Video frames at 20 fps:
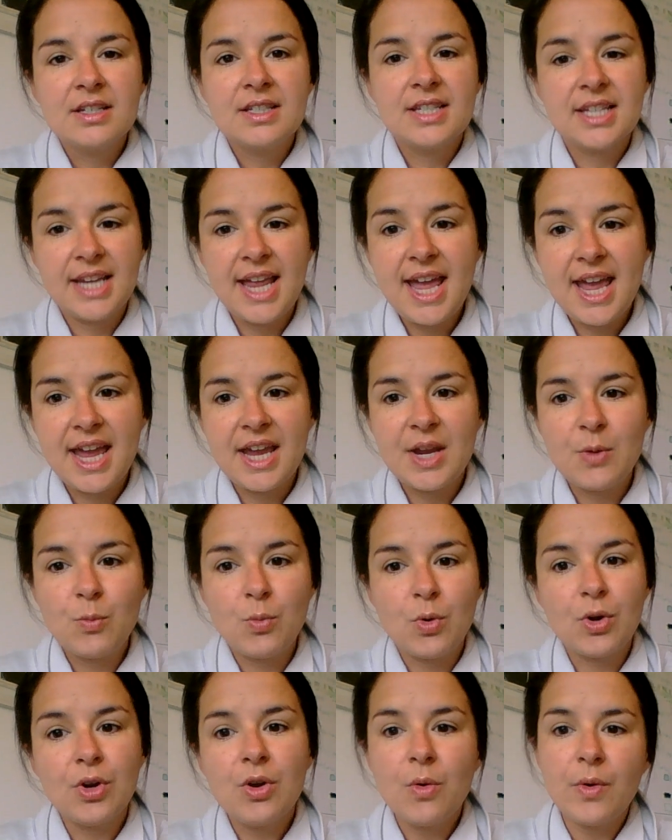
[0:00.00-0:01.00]
Today,
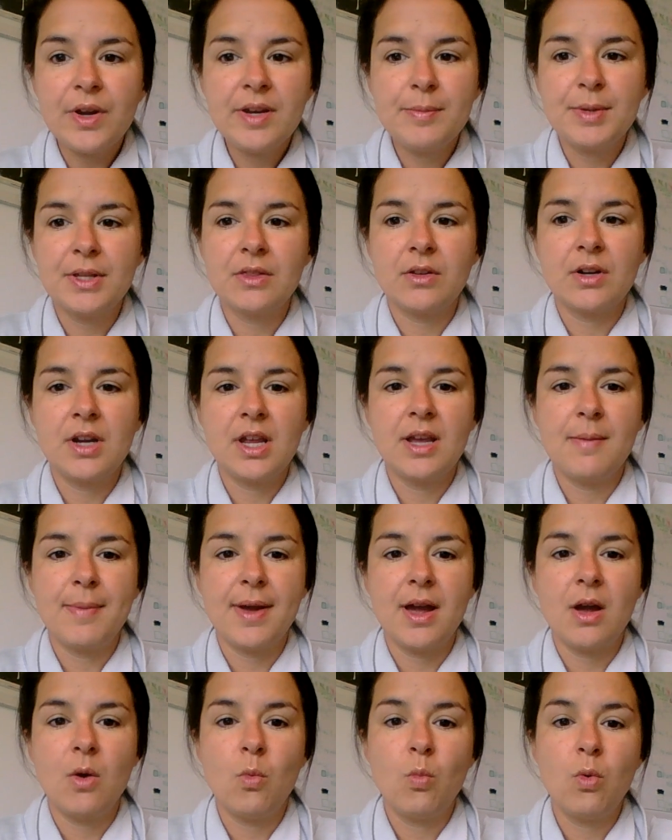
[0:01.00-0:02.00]
we're going to be learning
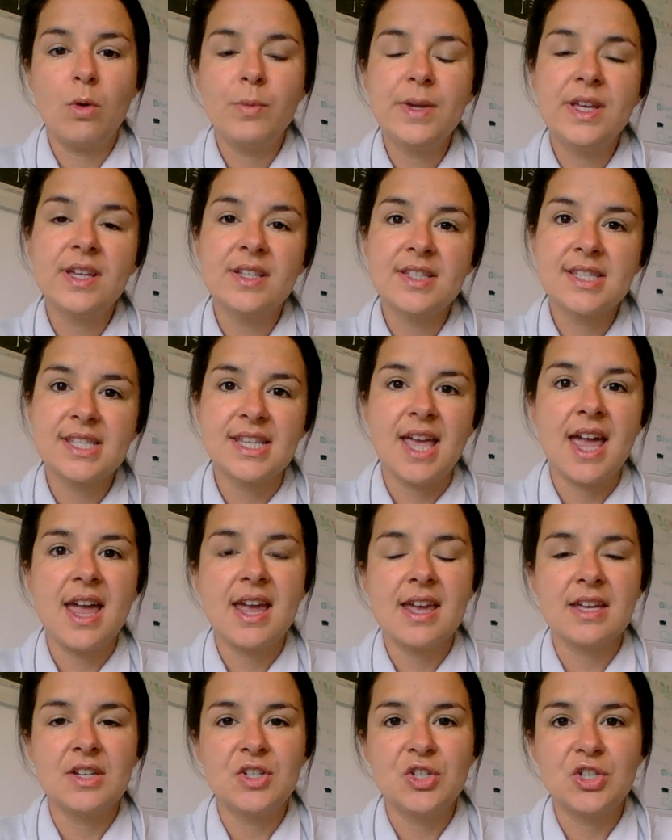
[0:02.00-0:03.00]
about what we can
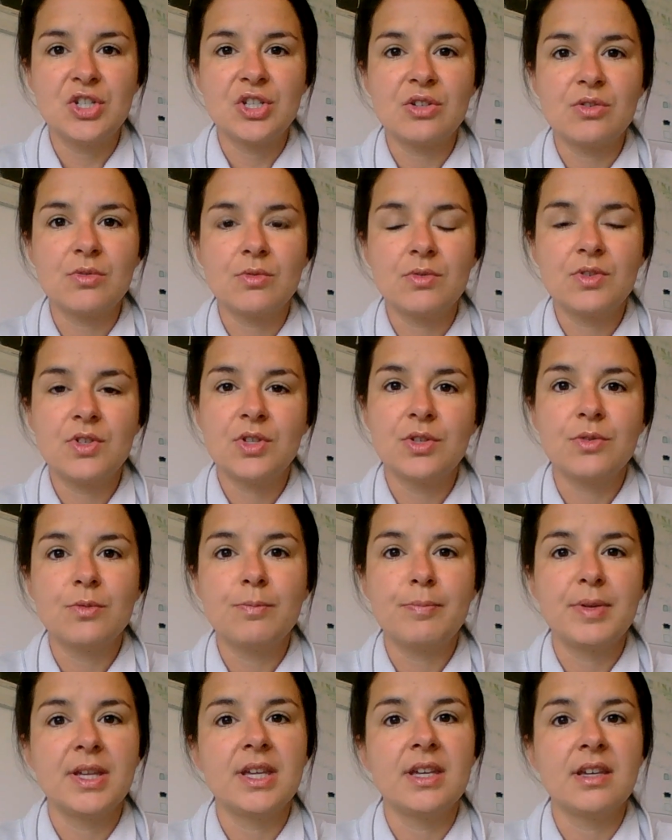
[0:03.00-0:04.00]
say and do
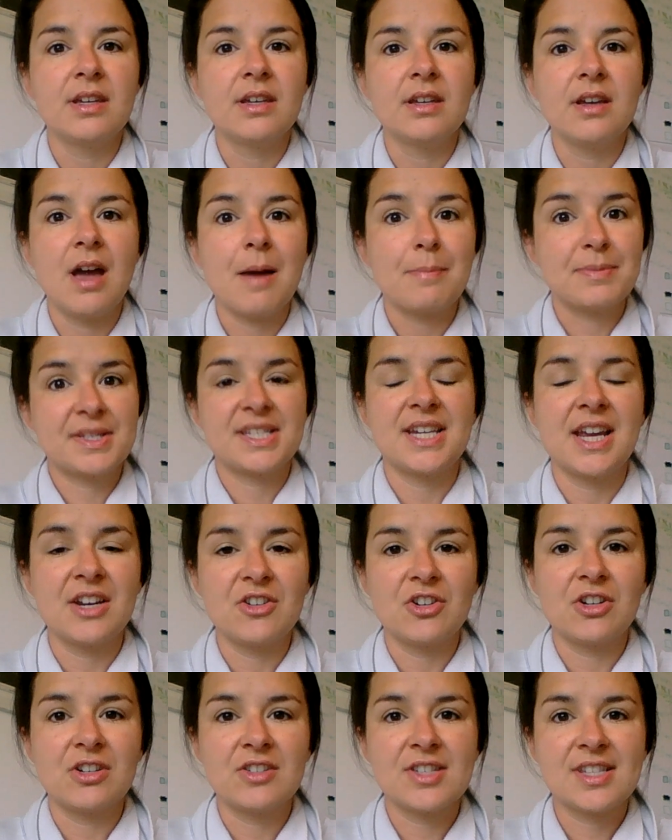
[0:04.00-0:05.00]
to be
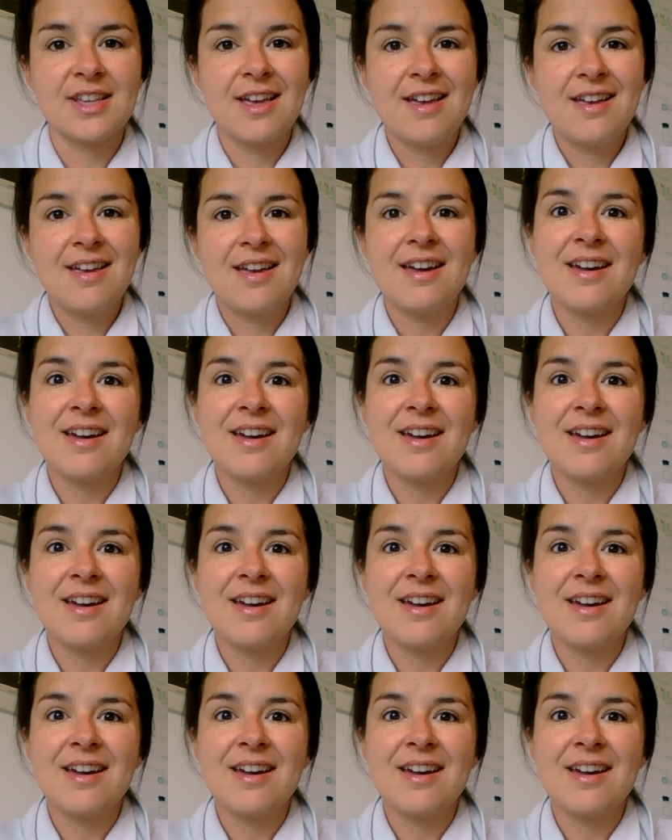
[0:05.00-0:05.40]
upstanders.